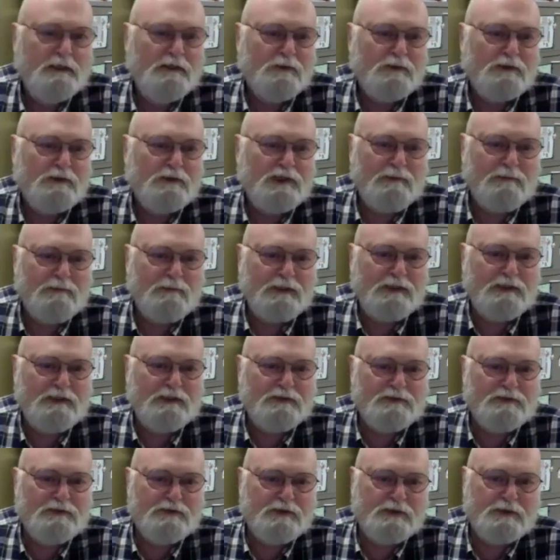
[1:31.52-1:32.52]
What that
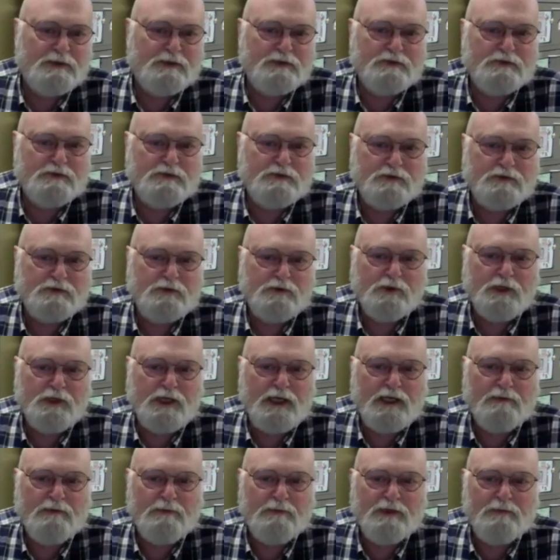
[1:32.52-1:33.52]
means is you
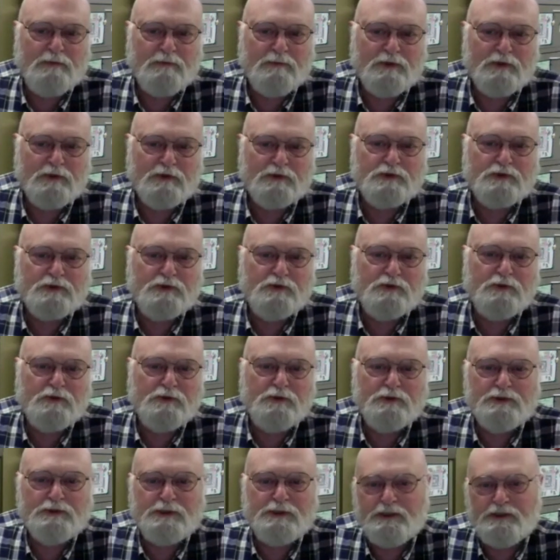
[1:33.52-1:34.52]
can't be in middle
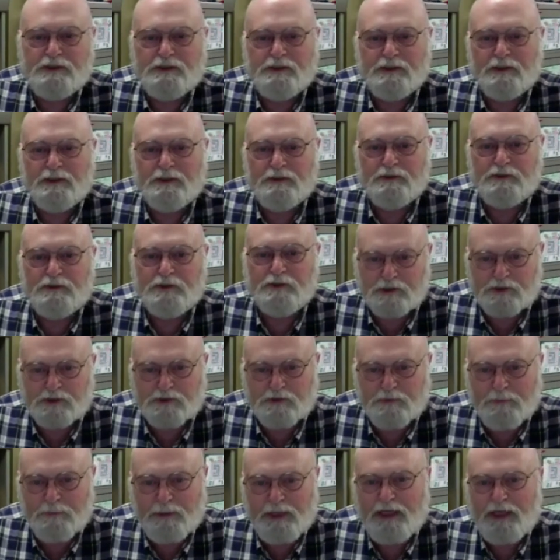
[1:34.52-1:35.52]
school teaching
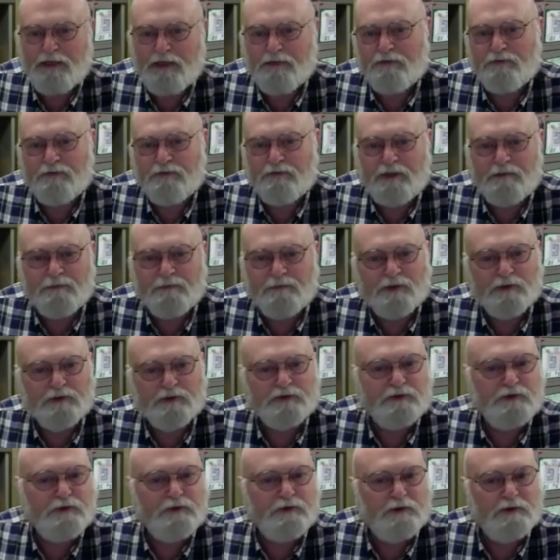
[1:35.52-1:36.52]
just math, and middle
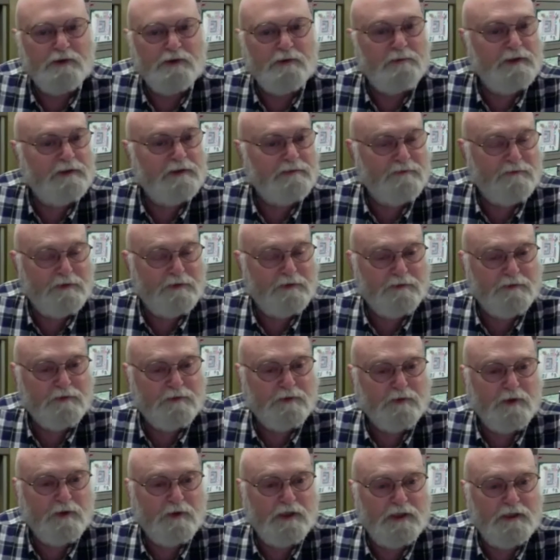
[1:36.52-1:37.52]
school can be
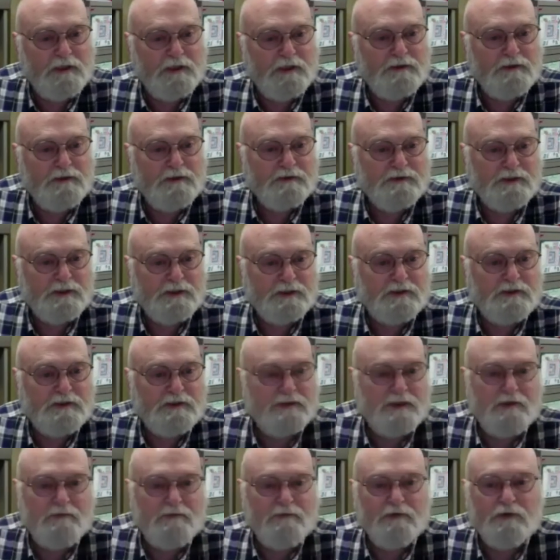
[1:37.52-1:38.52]
fifth grade, sixth,
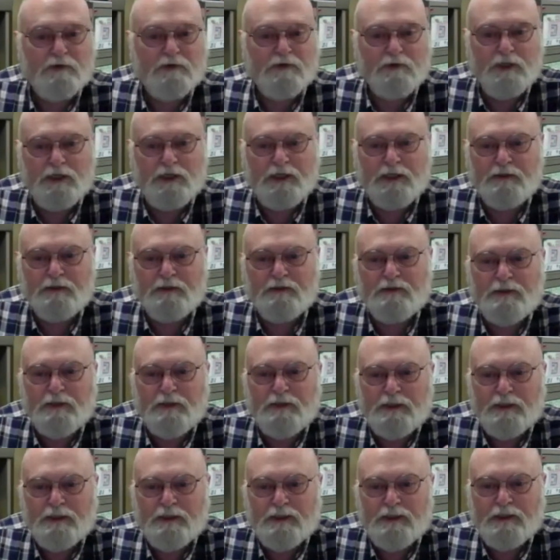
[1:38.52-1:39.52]
seventh, or eighth.
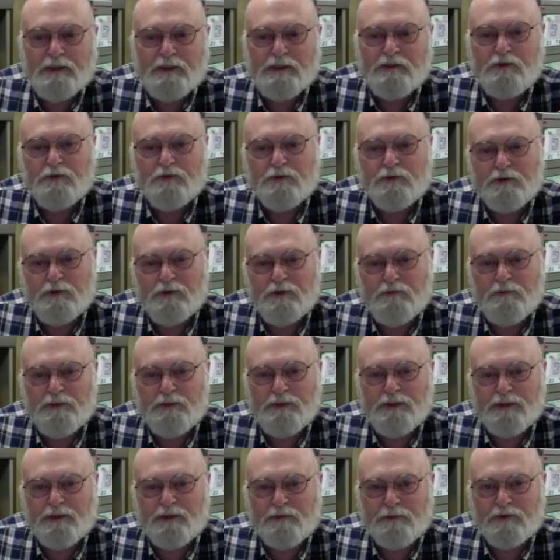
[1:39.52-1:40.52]
You could
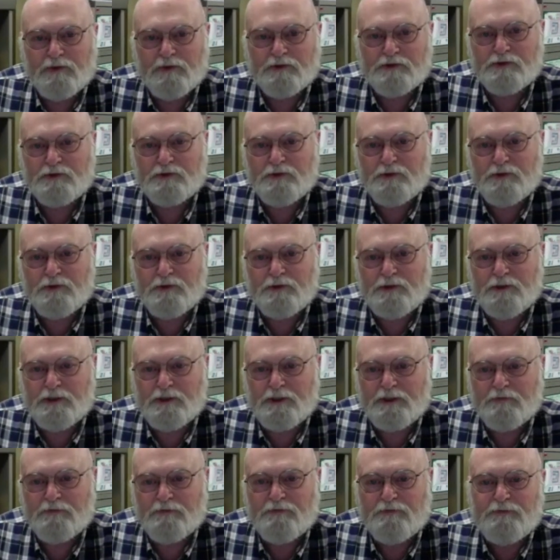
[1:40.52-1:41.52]
be in a middle school
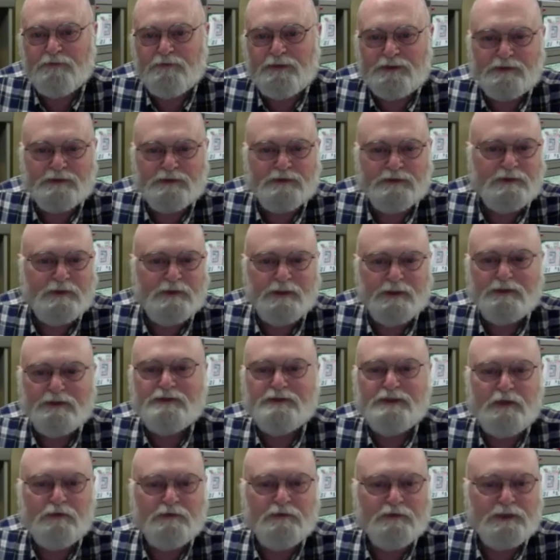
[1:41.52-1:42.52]
if it's a
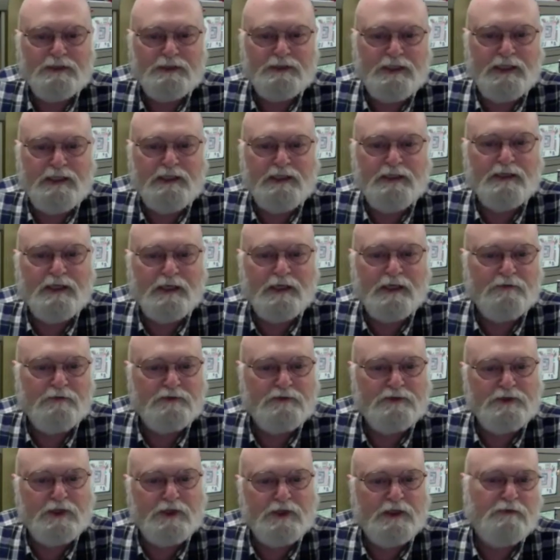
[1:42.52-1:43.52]
self-contained kind
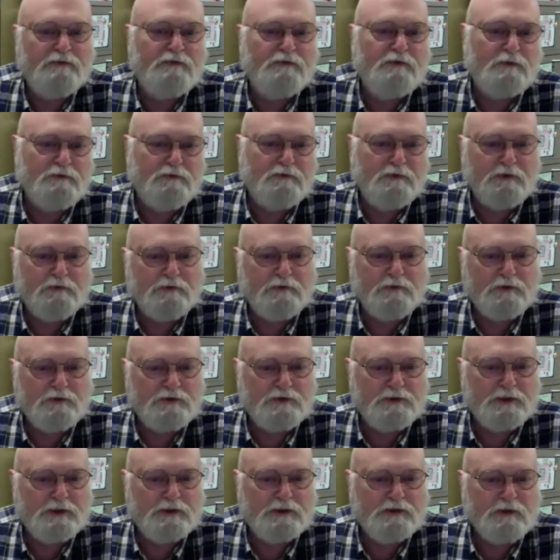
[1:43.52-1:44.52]
of setting for fifth or
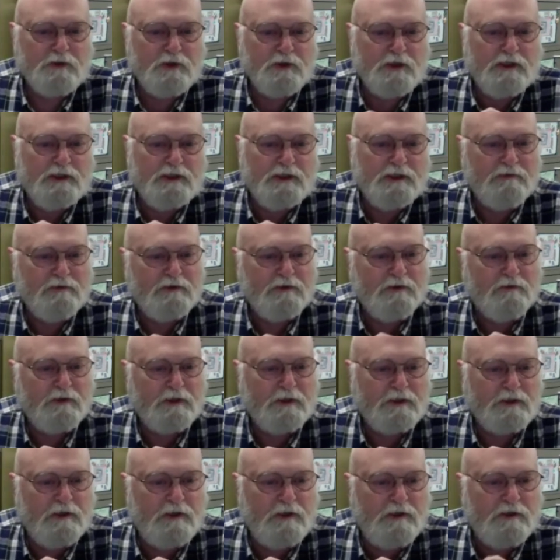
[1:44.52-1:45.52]
sixth grade, even if
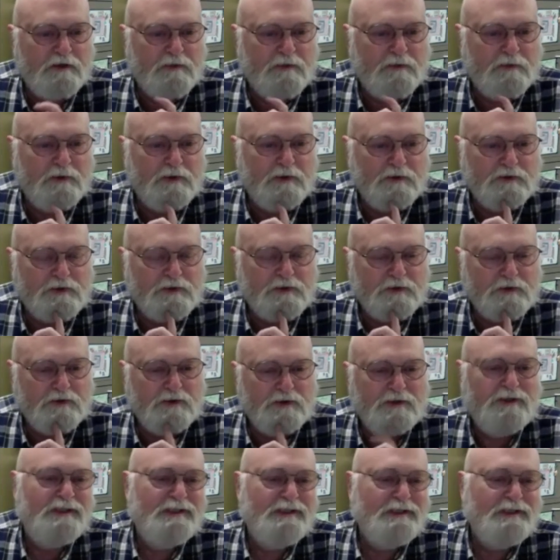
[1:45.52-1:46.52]
they call it a middle
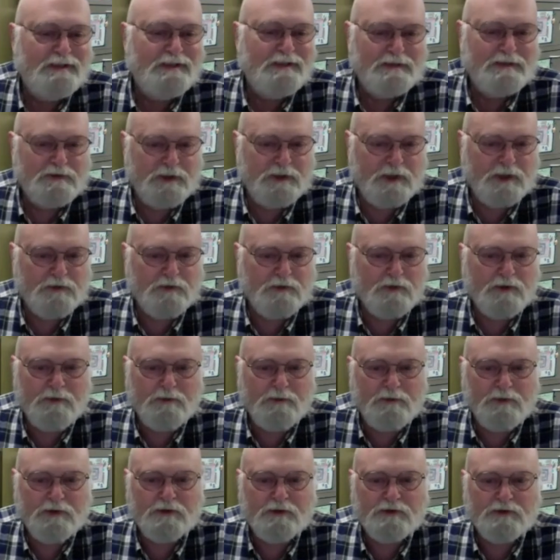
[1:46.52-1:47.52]
school. Generally,
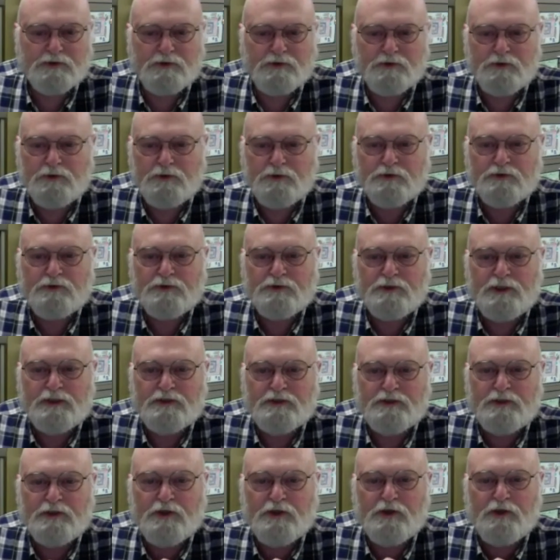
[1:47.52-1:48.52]
middle schools,
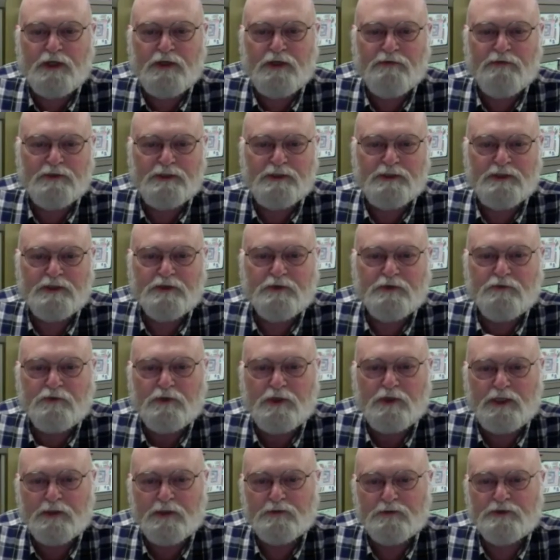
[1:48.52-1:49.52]
as you know, have a teacher
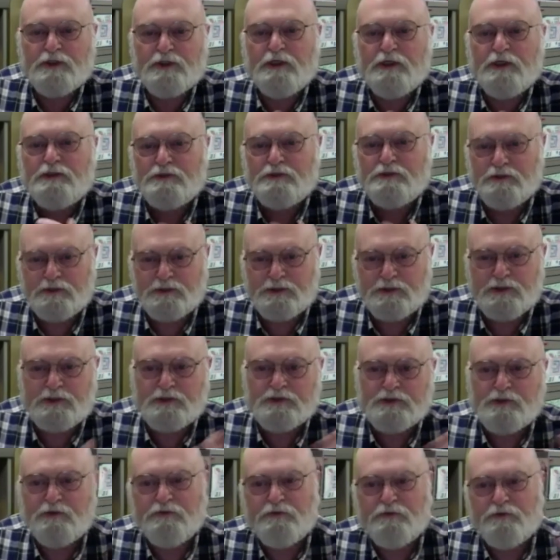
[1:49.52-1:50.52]
for language arts, a
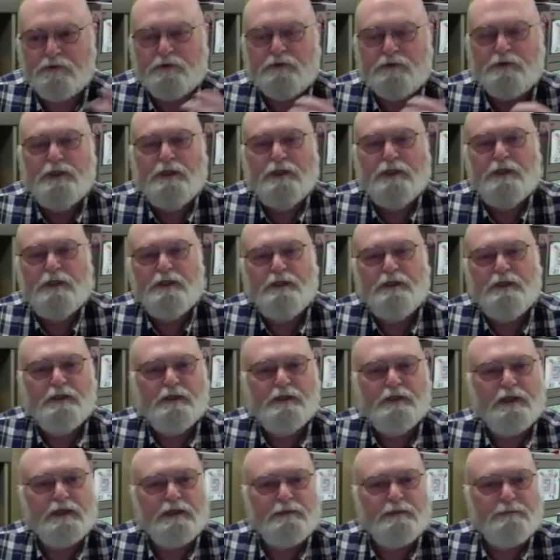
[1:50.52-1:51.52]
teacher for
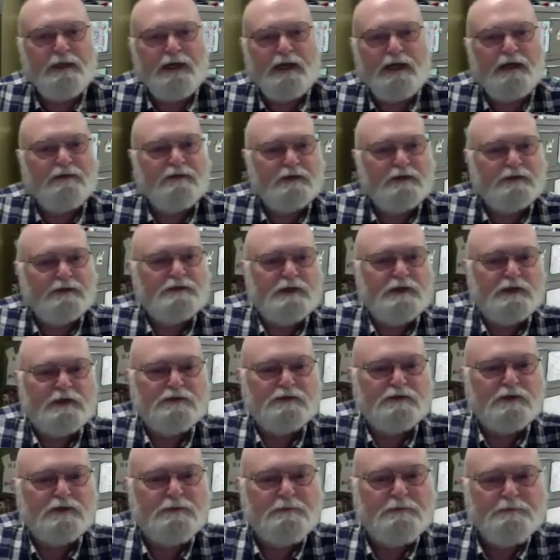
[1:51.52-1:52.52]
uh, math,
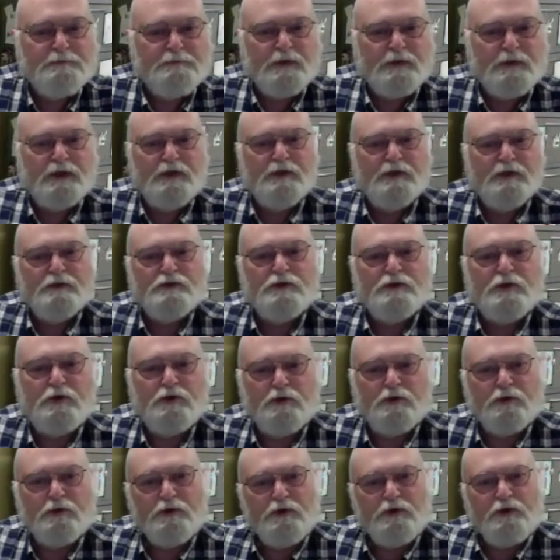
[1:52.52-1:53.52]
etc.
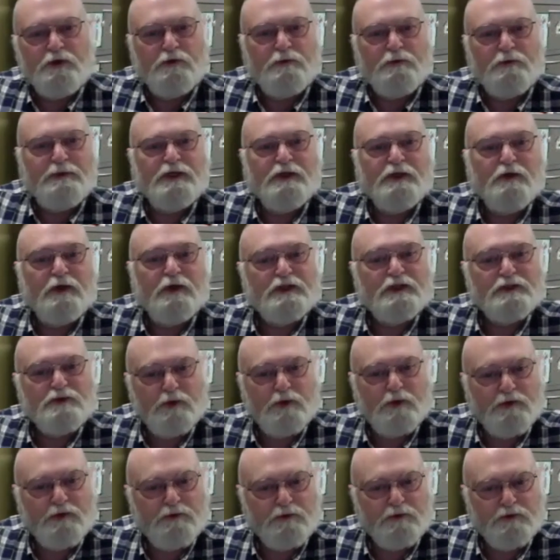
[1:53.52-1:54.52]
So you would be grades
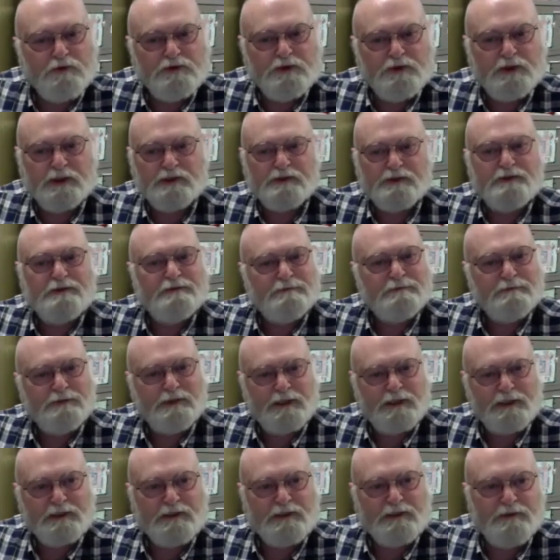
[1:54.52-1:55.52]
one through six,
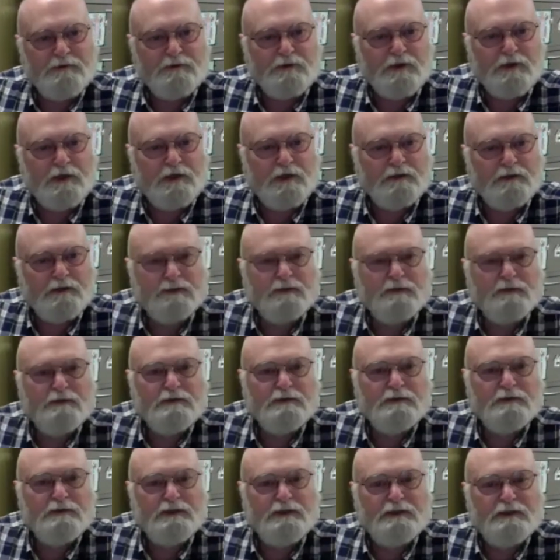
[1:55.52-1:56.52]
not kindergarten,
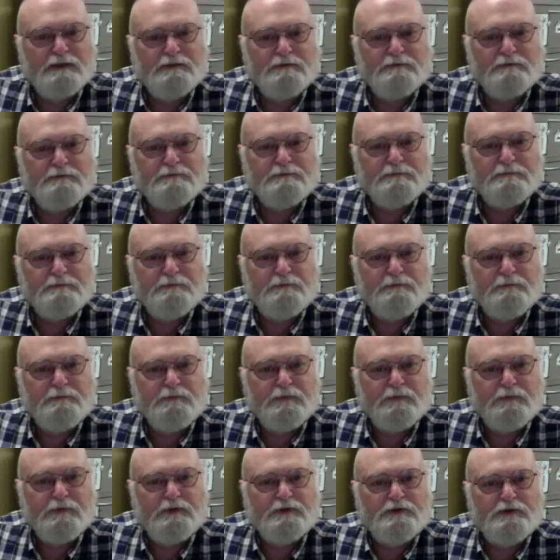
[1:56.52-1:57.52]
um,
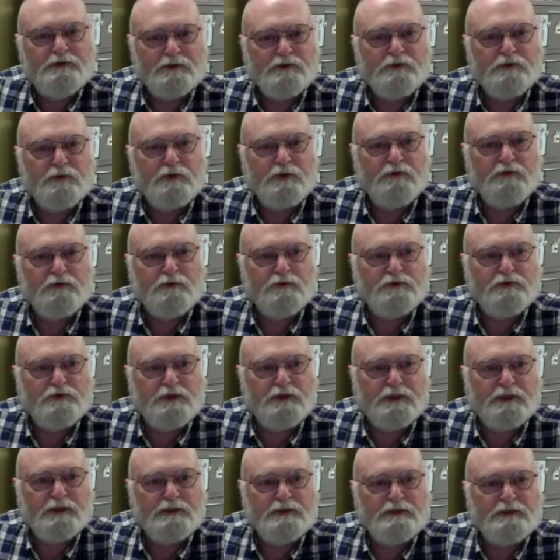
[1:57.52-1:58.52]
just one through
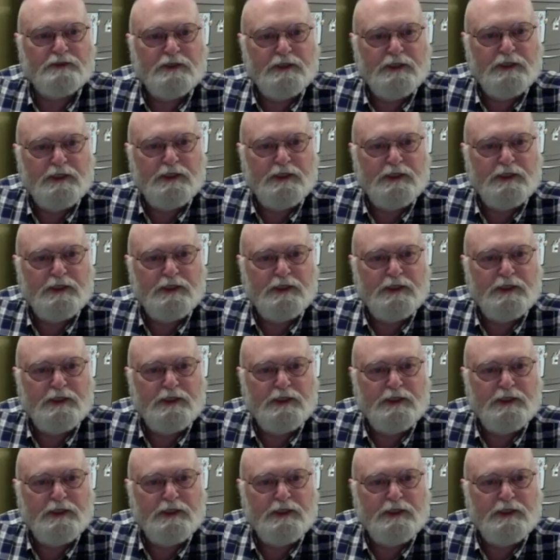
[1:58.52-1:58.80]
six.